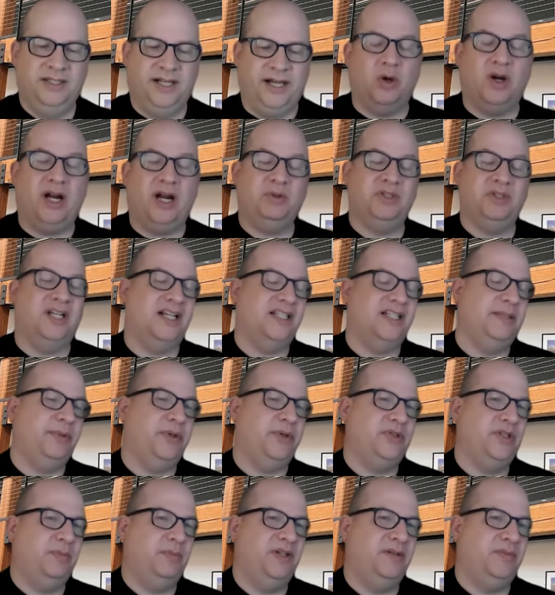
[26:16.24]
So I was not
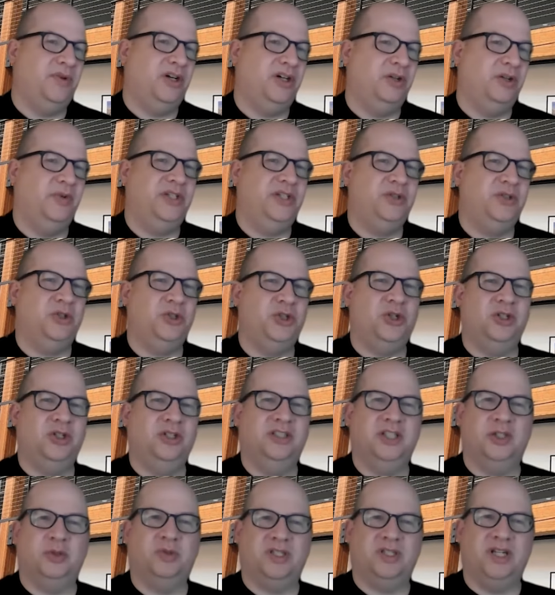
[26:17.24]
supposed to be a market
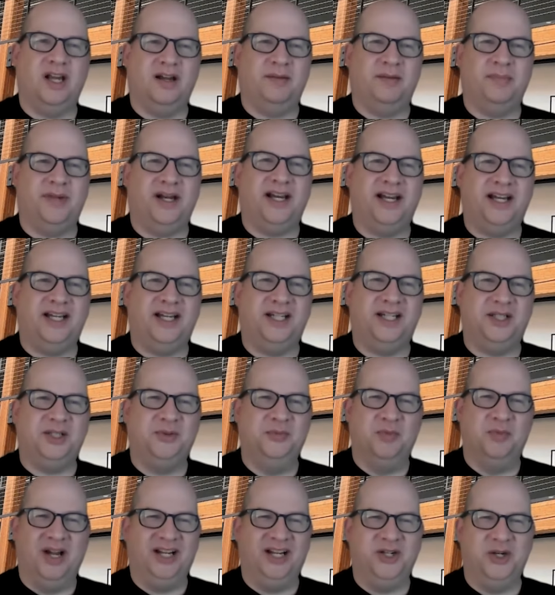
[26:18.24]
researcher. This was not my
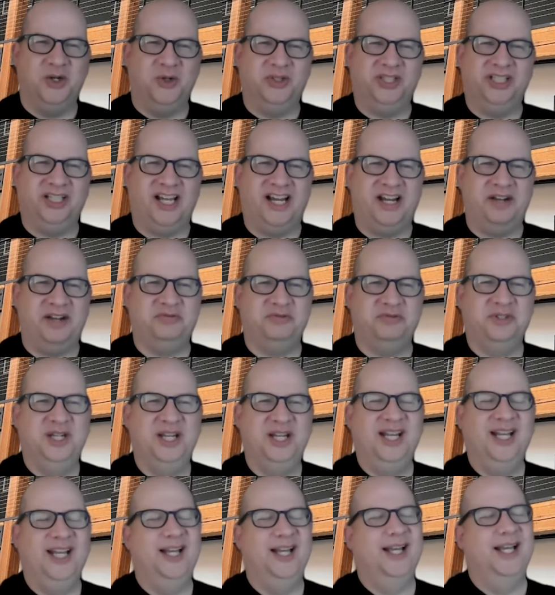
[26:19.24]
goal in life.
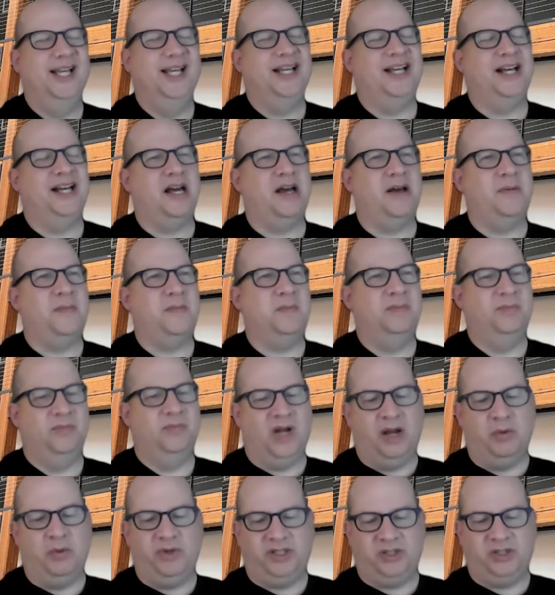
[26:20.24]
I
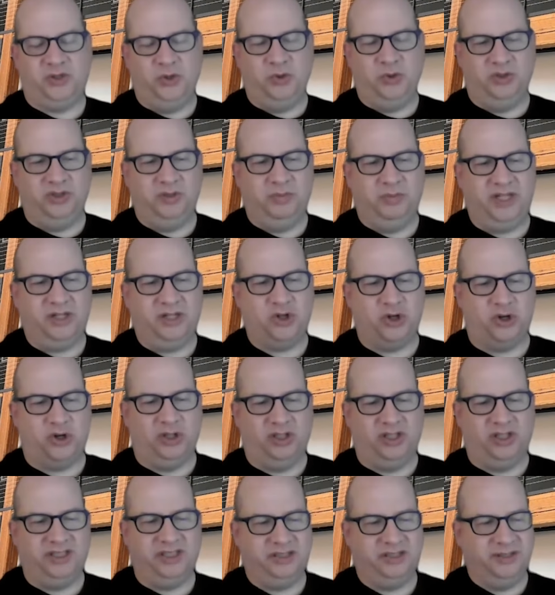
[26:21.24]
went to school to be a
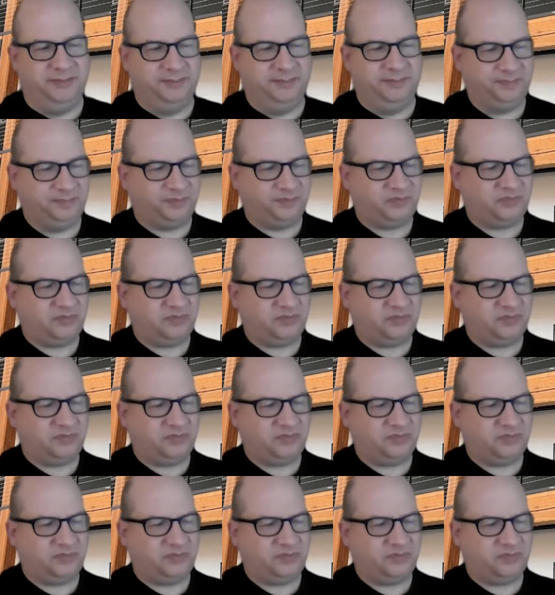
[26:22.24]
journalist.